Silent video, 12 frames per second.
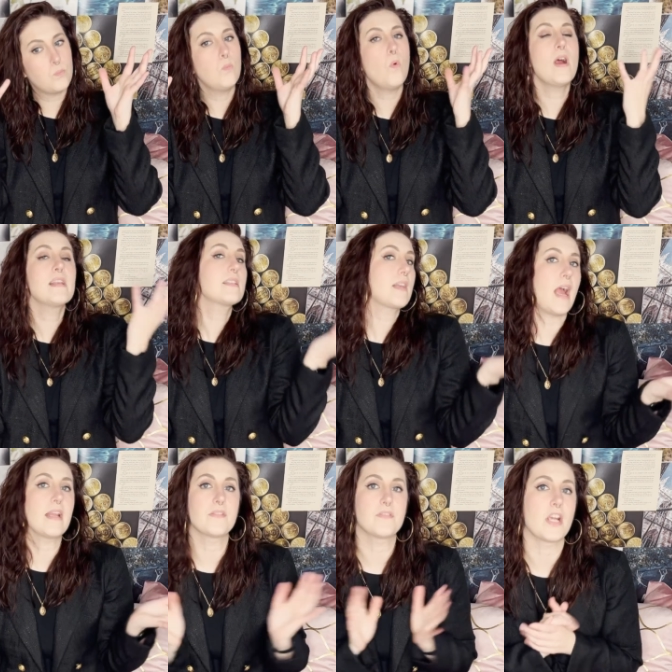was
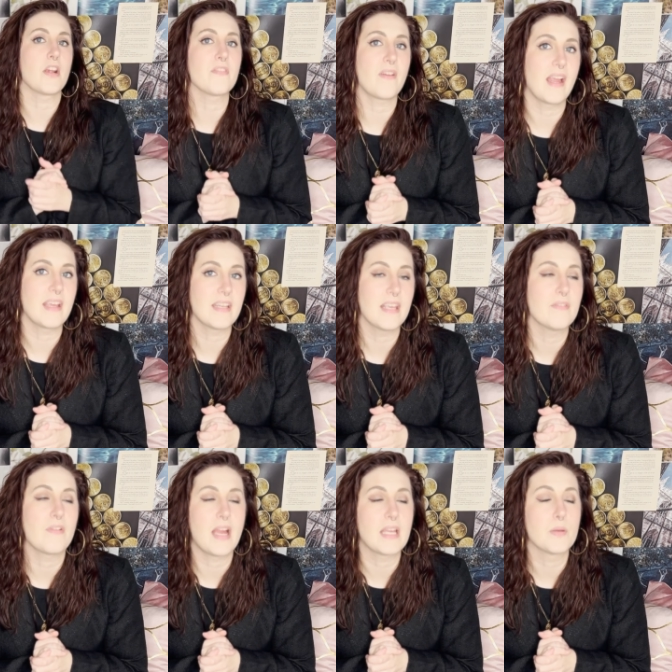kind of terrifying, if
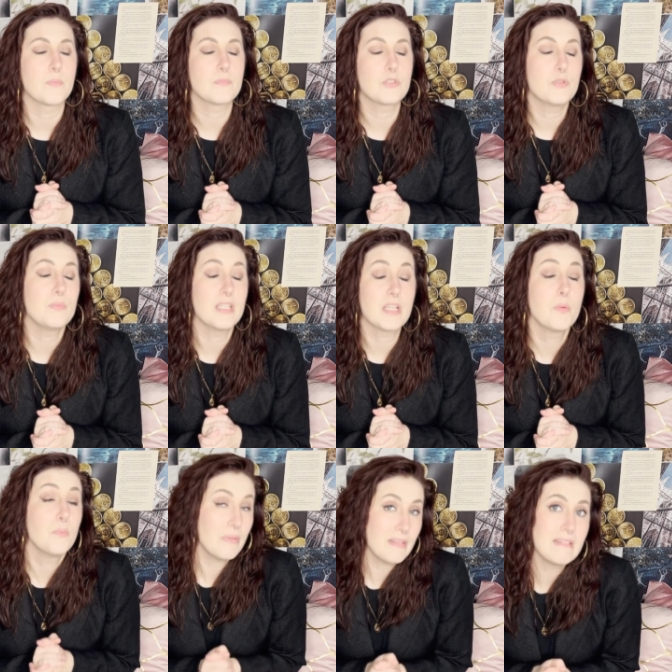I am to be
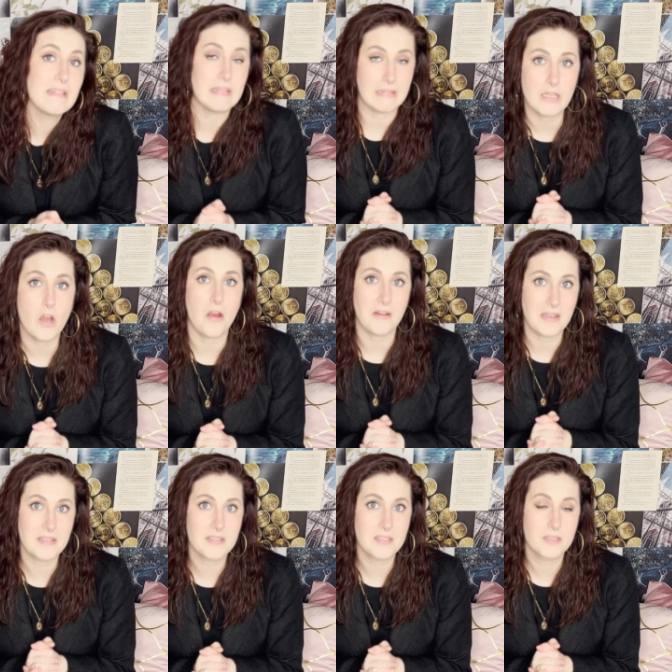completely
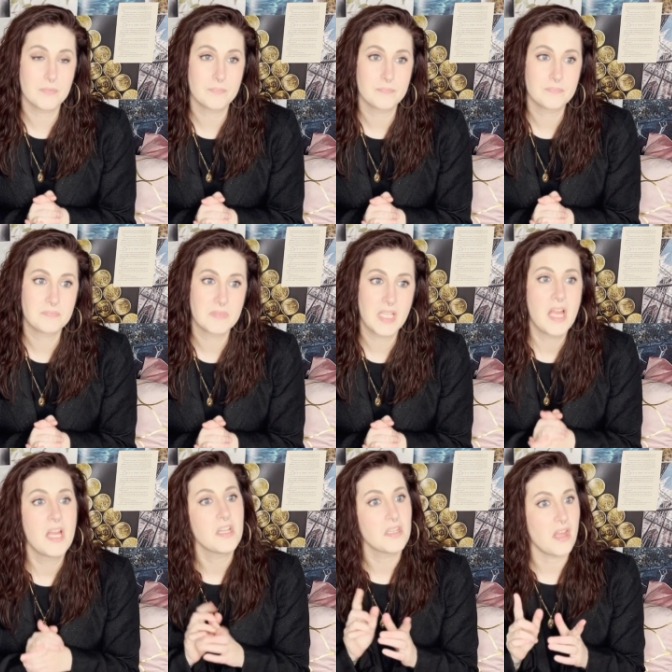honest.
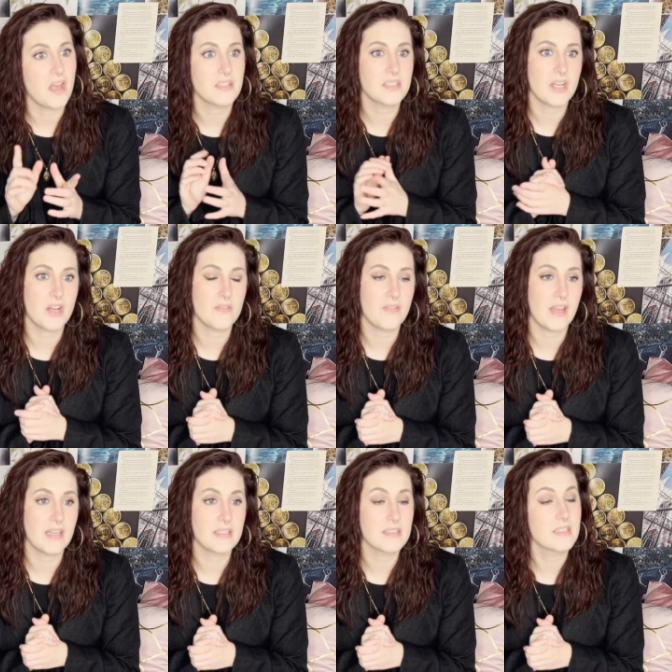Not as
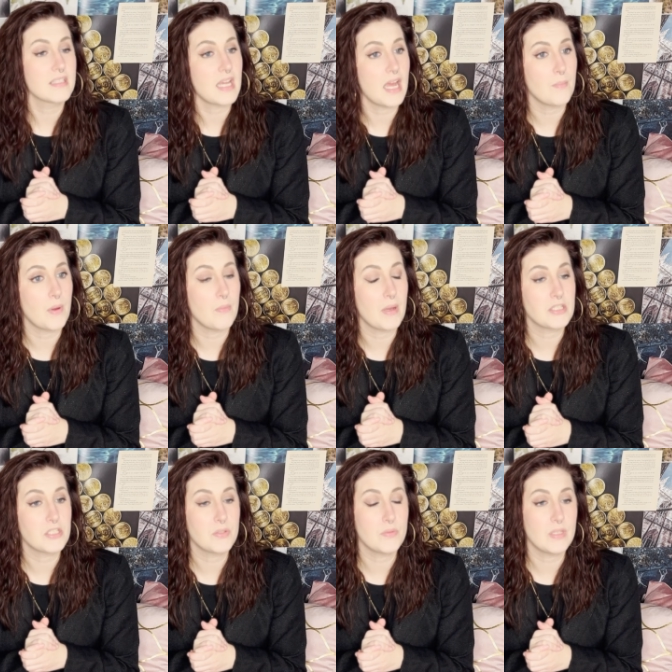terrifying as the time I went
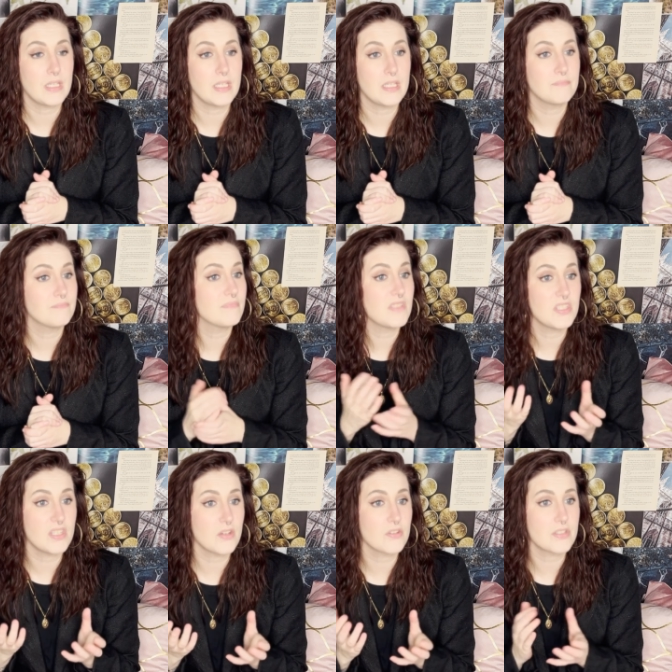to the
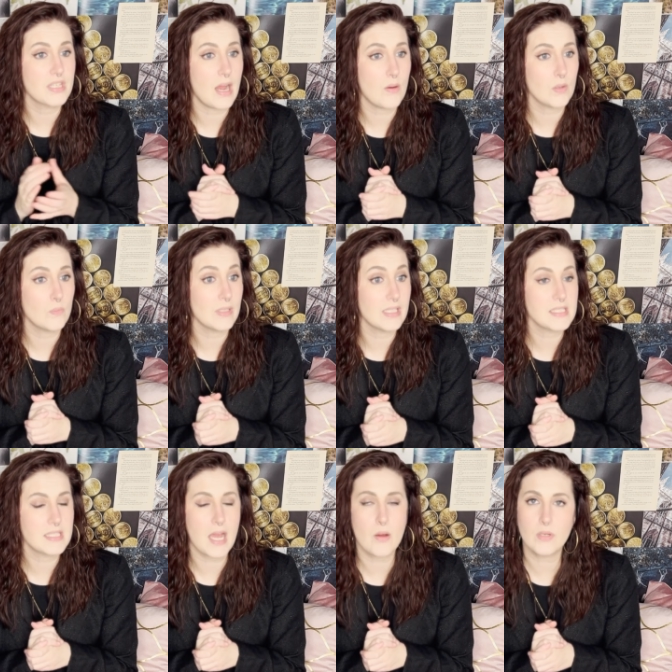Sears Tower, Willis
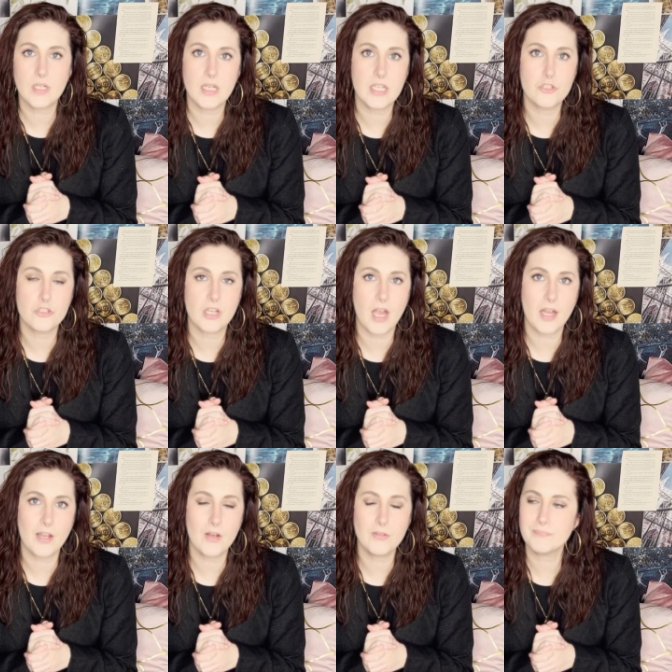Tower in
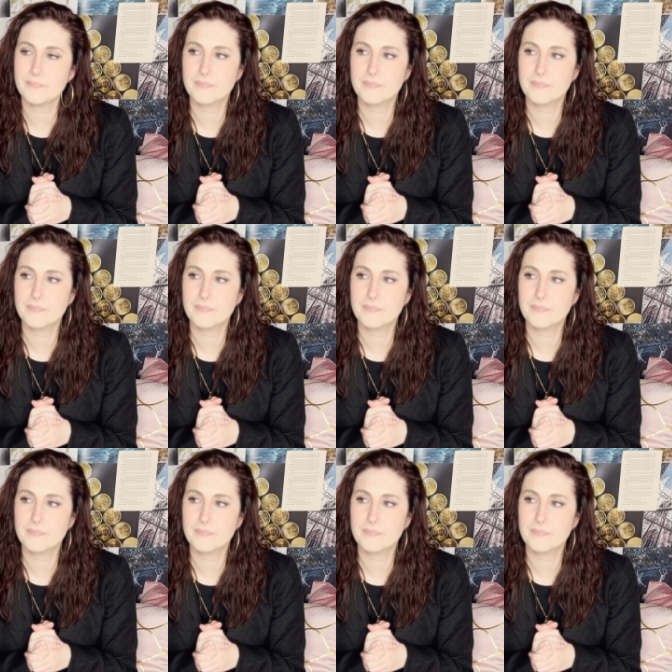Chicago.